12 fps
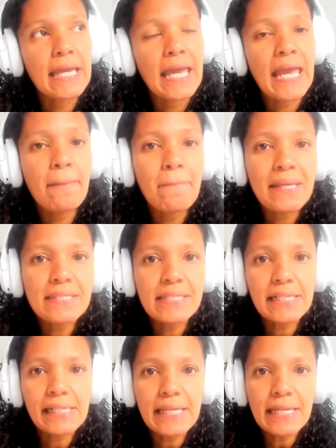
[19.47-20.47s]
And
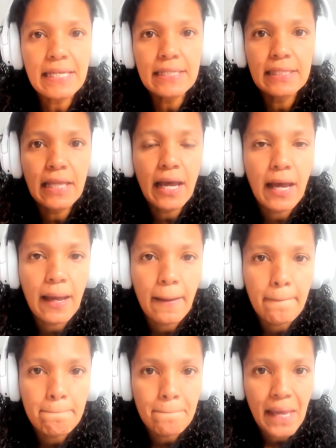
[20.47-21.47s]
basically, the
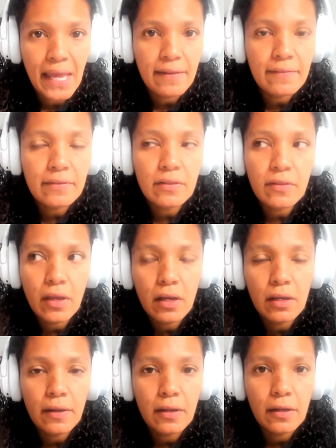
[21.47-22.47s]
main
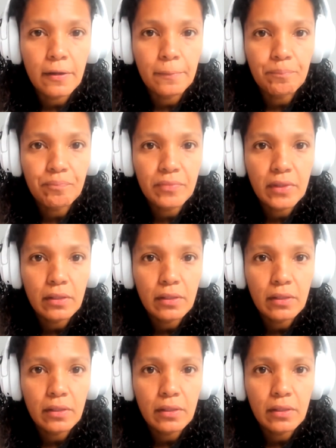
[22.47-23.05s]
um,